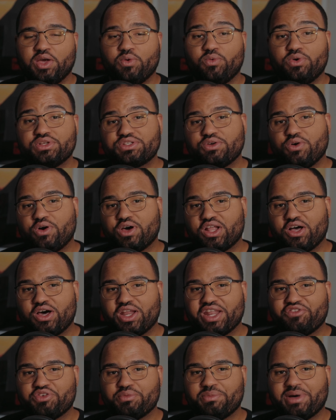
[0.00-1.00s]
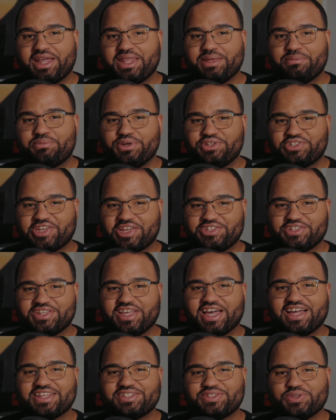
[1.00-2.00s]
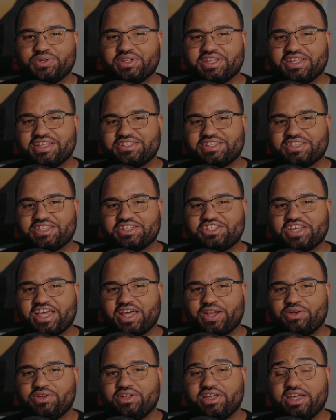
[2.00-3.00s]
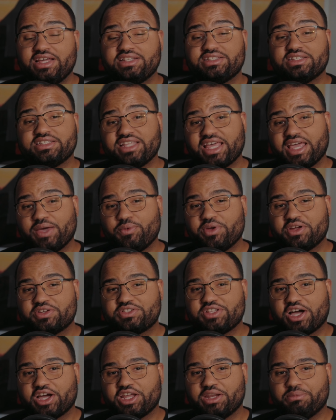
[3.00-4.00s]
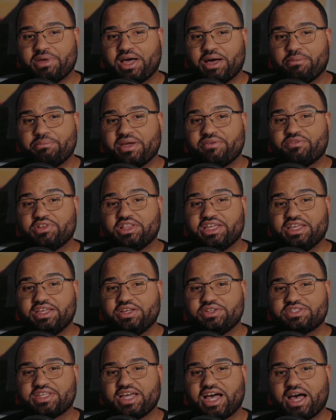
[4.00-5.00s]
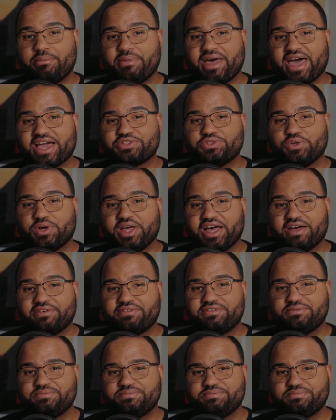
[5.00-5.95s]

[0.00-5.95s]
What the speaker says: What's going on, everybody? Appreciate you guys tuning into the channel. Today we are talking about Beverly Hills Cop Axel F.